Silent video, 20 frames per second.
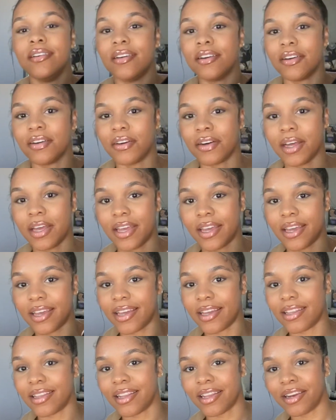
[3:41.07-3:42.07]
okay,
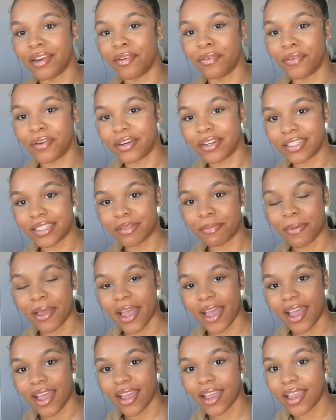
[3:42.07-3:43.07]
and then it falls
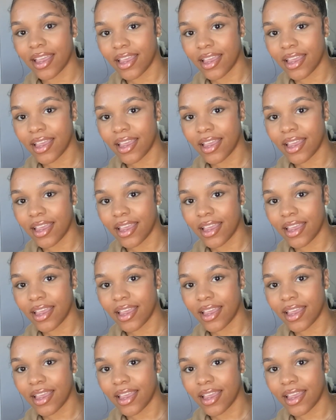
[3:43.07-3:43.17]
back.